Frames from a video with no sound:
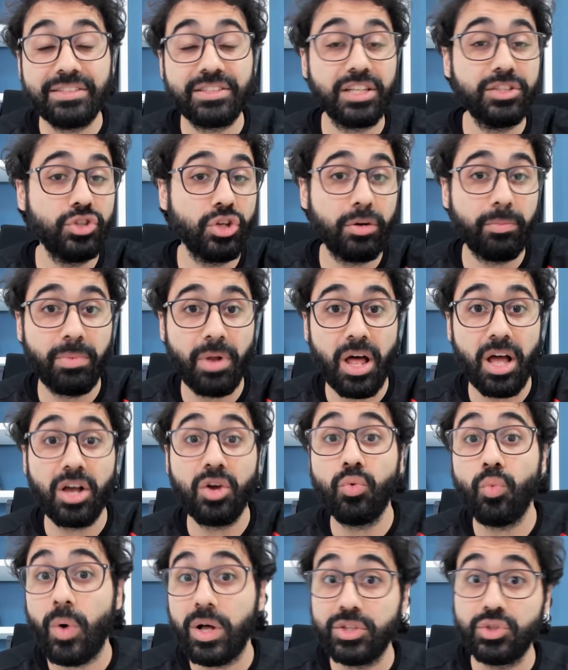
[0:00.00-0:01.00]
in your
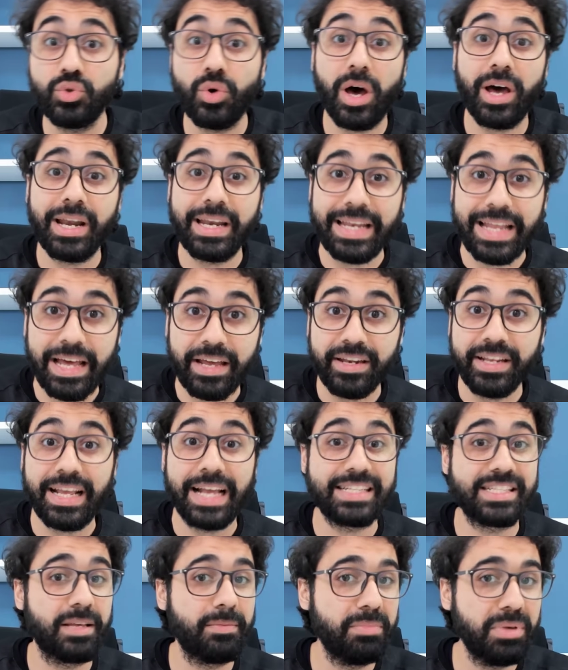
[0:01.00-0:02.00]
blog what you are learning
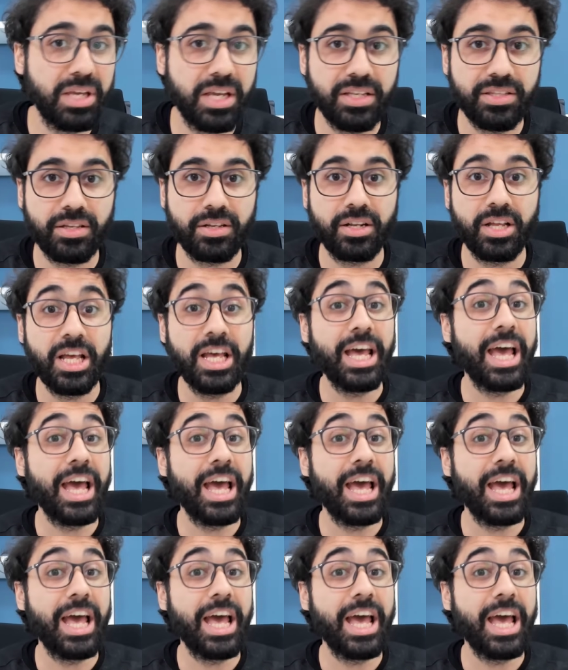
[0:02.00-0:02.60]
as a beginner,